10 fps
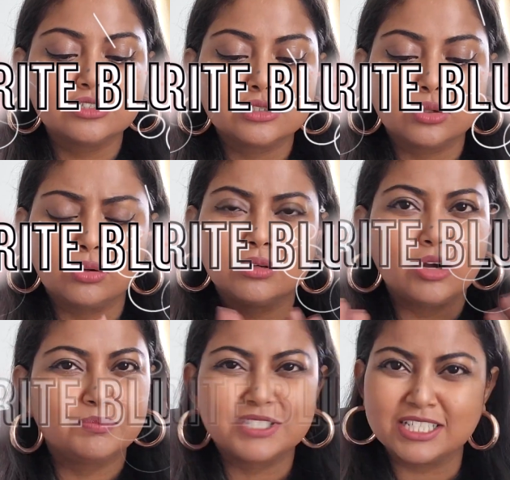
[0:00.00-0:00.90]
So
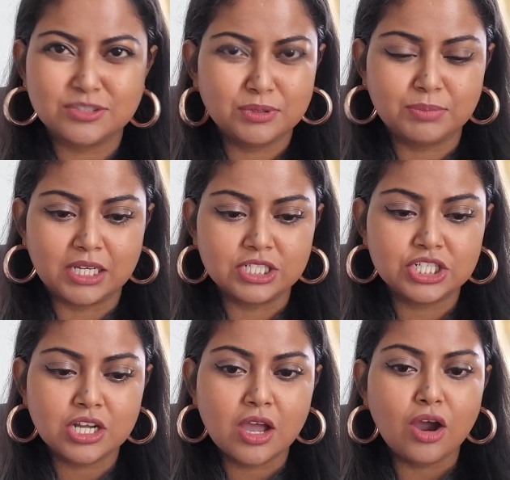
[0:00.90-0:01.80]
obsessed with blush.
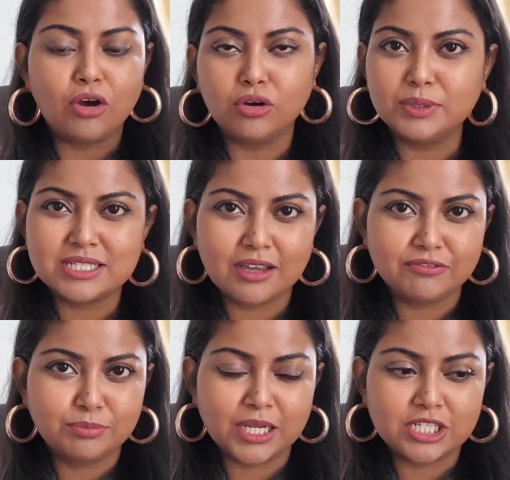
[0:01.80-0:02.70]
Always
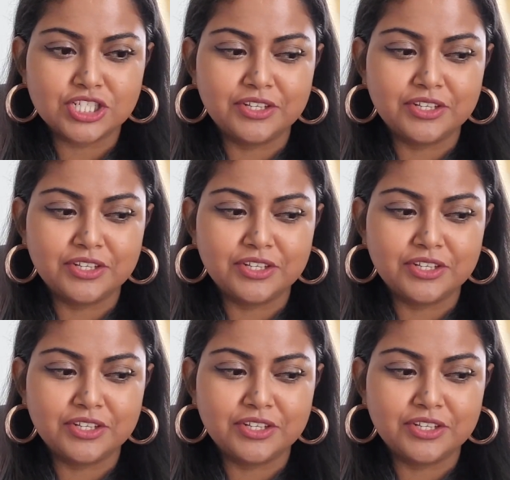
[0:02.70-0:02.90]
loved blush.